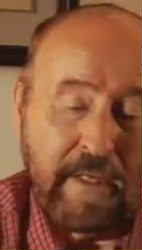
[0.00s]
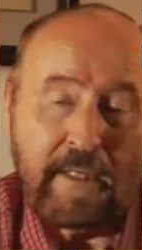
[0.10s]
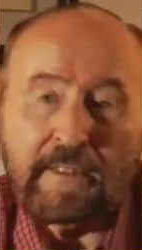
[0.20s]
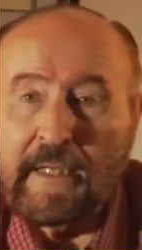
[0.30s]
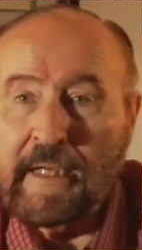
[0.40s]
in
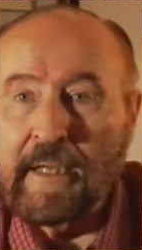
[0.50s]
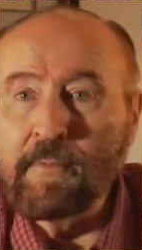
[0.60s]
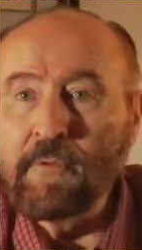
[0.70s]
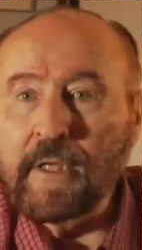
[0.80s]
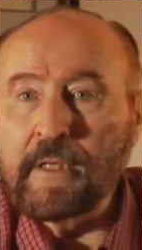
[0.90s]
a
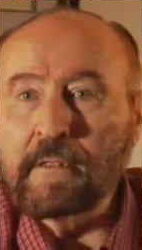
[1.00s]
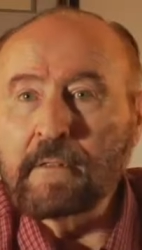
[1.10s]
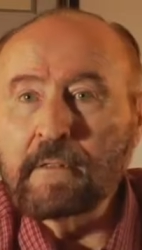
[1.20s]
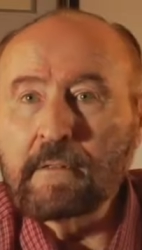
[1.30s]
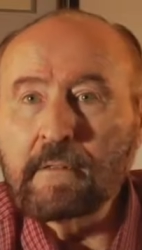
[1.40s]
time when,
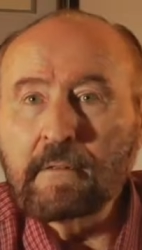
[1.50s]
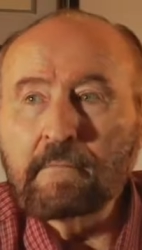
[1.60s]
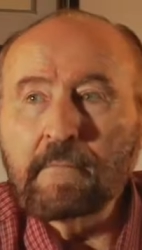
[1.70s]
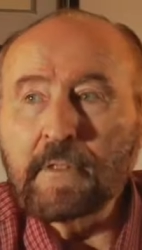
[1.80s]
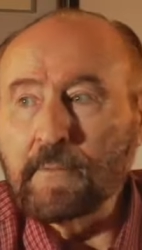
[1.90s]

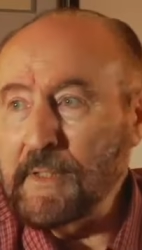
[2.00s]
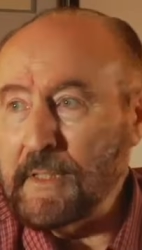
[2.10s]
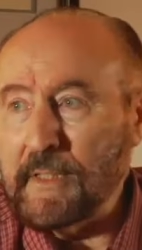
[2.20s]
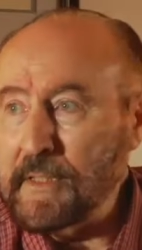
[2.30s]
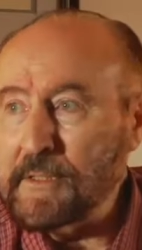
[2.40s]

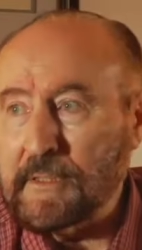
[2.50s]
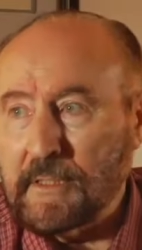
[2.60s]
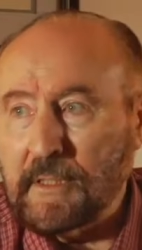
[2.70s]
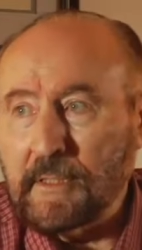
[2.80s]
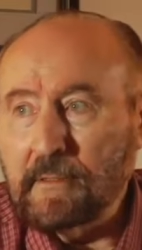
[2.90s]
completely
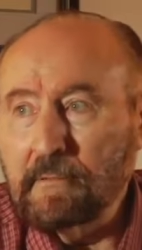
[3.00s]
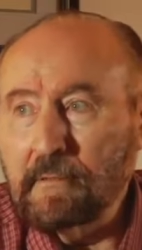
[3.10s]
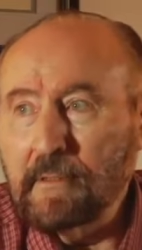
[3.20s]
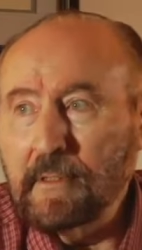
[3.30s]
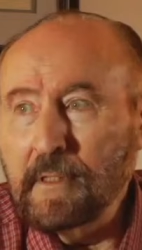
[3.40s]
innocently,
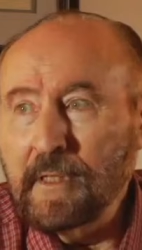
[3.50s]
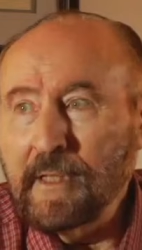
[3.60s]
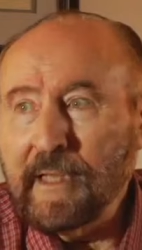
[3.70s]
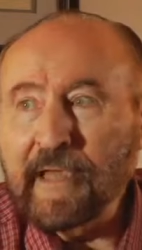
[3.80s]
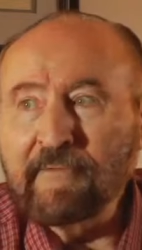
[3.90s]

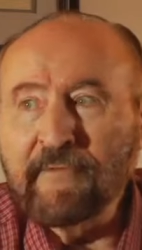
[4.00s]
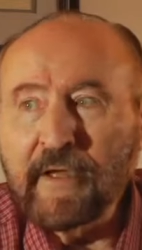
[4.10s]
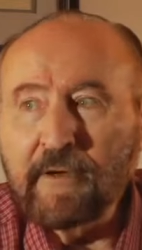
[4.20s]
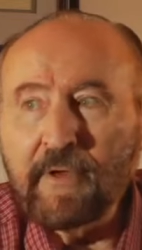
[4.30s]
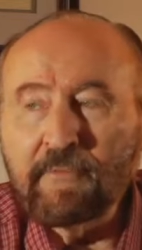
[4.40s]
a
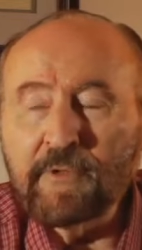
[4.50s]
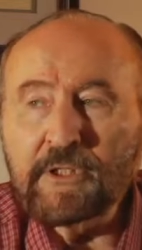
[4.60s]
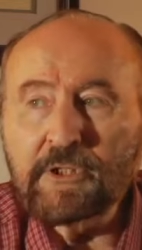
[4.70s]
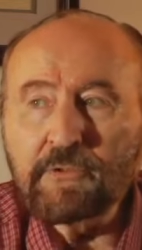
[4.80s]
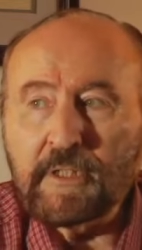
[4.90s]
very
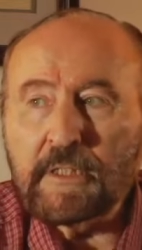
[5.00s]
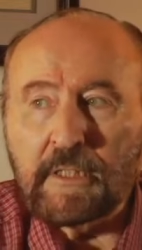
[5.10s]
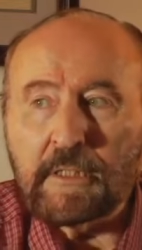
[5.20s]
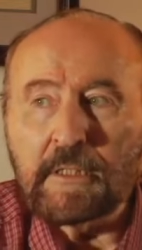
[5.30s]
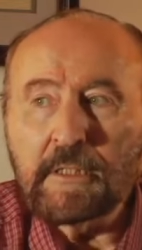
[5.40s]

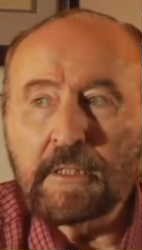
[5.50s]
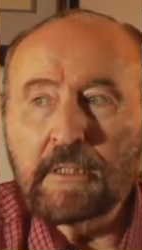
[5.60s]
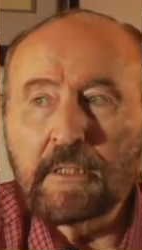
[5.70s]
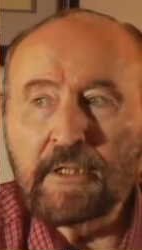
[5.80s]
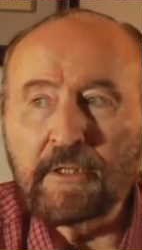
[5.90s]
restricted
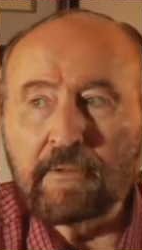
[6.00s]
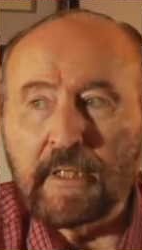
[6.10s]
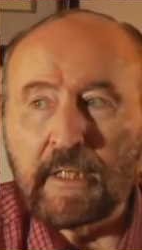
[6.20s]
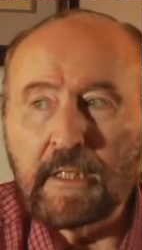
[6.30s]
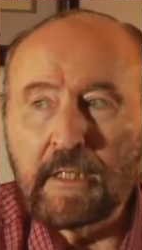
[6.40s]
theory